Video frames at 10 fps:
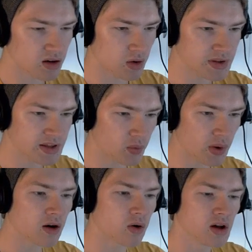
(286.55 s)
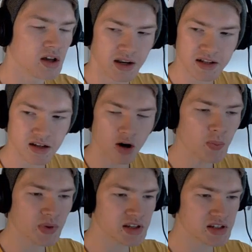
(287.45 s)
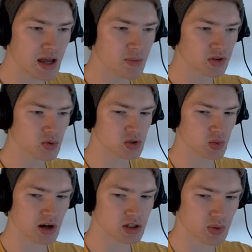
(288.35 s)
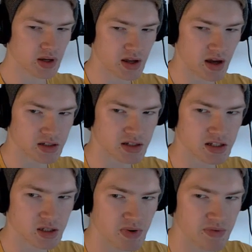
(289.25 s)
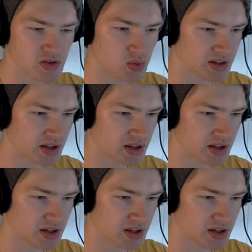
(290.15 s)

Oh, we did well. Let's hope that this game will do as well as the previous one did,